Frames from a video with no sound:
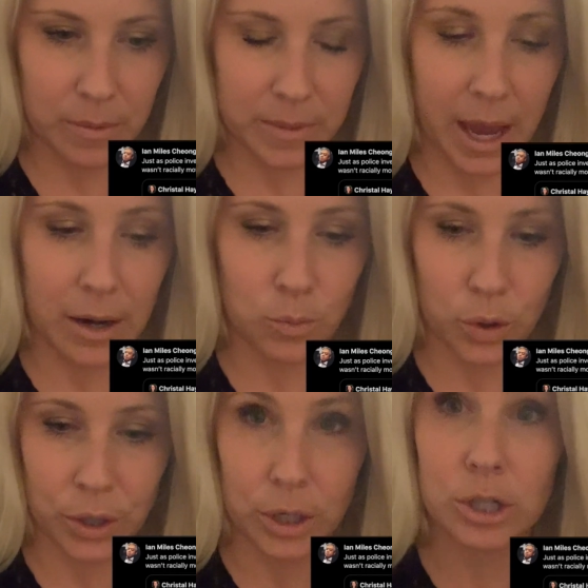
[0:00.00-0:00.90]
that
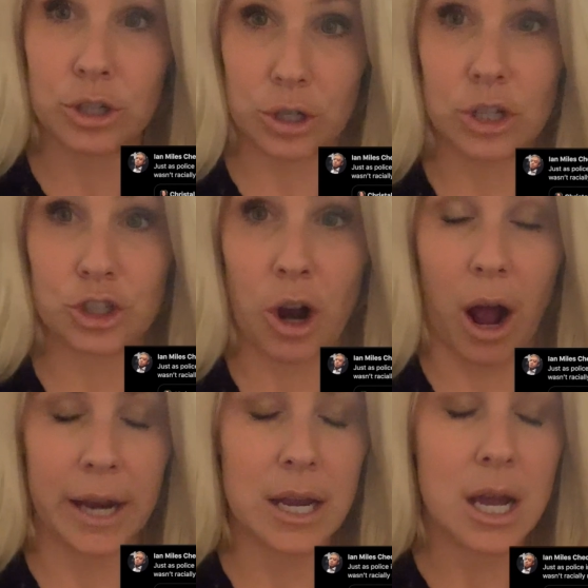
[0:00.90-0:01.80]
were shot,